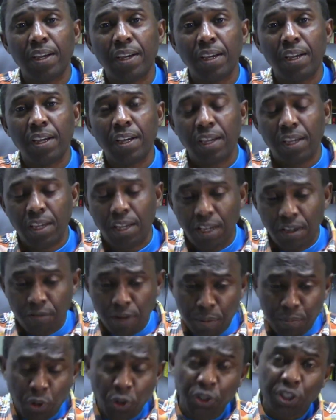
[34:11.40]
If our
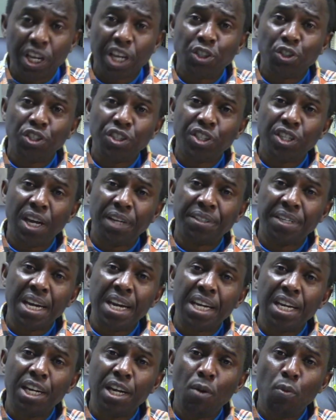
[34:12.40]
possessions are taken
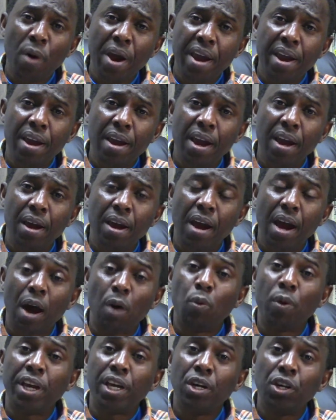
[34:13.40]
away, are we
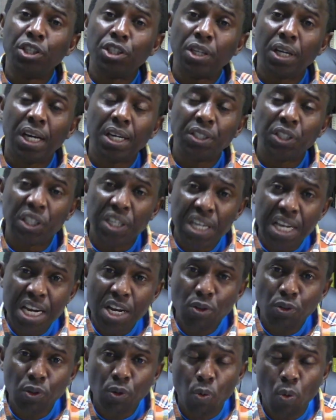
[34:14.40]
going to continue to
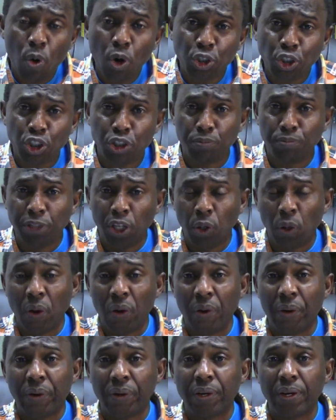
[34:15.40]
worship the Lord?
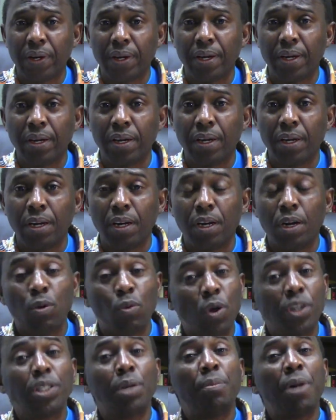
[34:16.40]
What
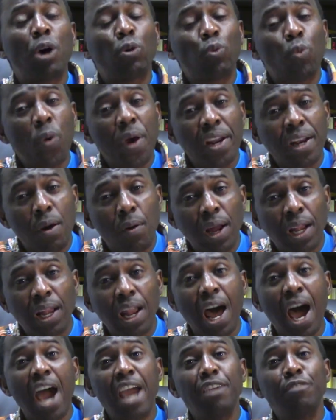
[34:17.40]
about when our
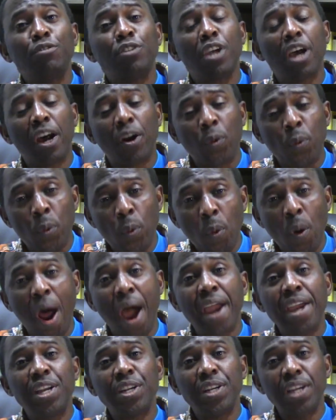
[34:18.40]
lives are
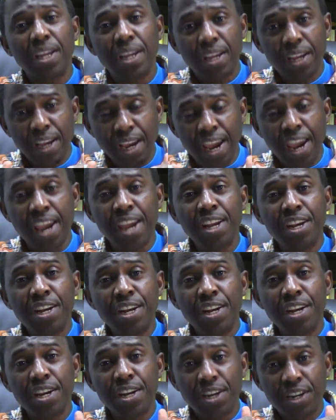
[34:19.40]
right in
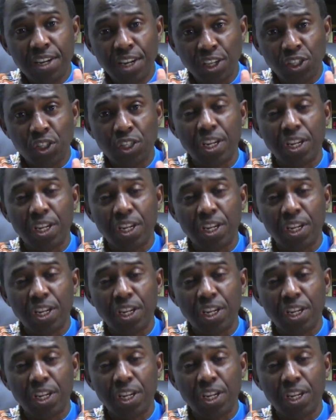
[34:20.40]
the state?